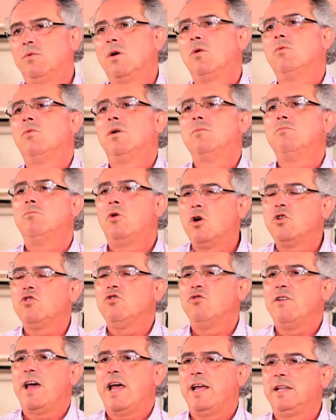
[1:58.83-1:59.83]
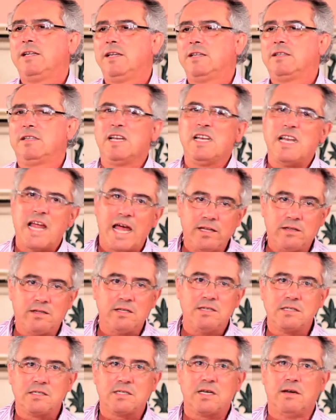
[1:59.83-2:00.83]
We were more united in
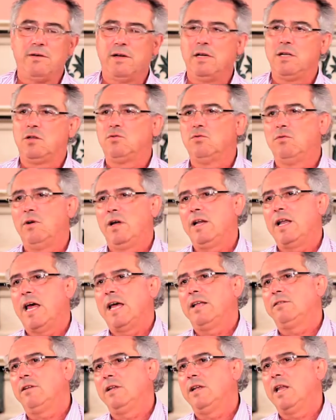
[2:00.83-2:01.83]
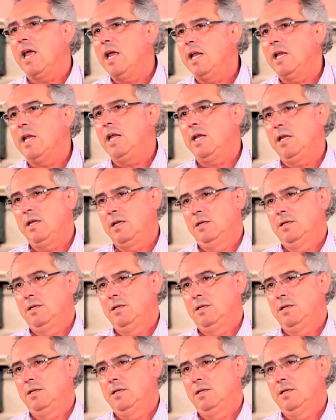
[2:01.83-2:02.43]
1972 and 1980